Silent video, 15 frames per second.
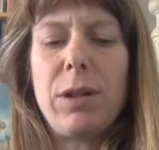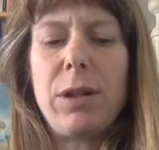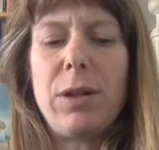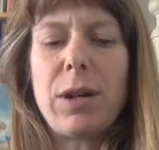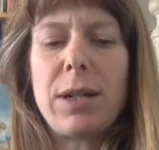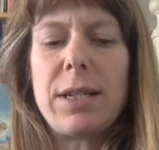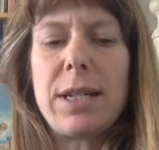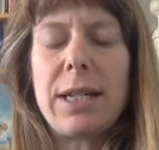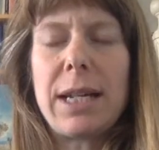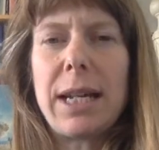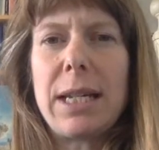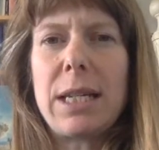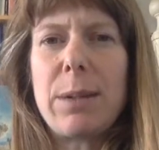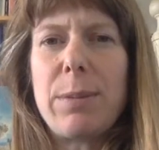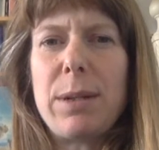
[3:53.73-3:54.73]
the United
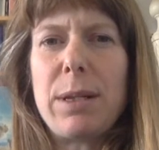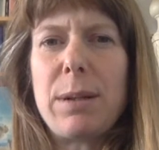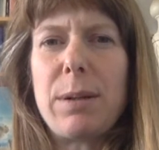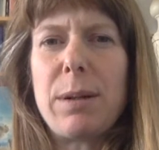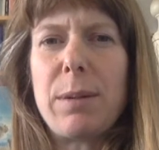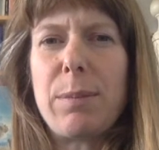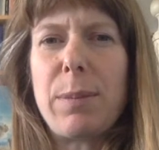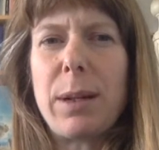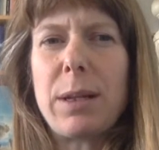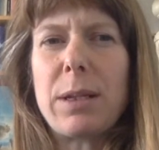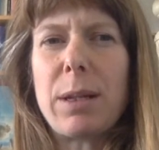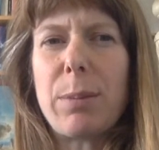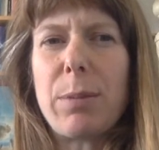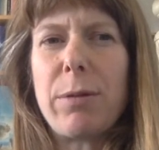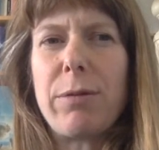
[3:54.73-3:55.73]
Kingdom is
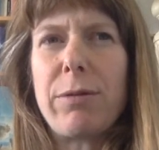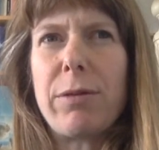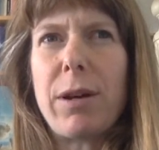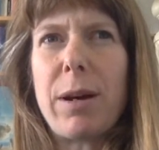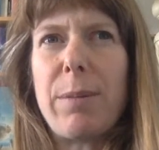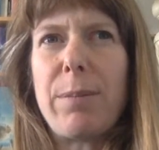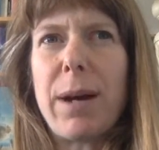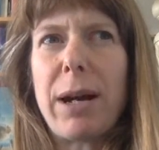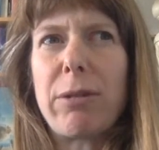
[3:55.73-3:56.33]
built up of um,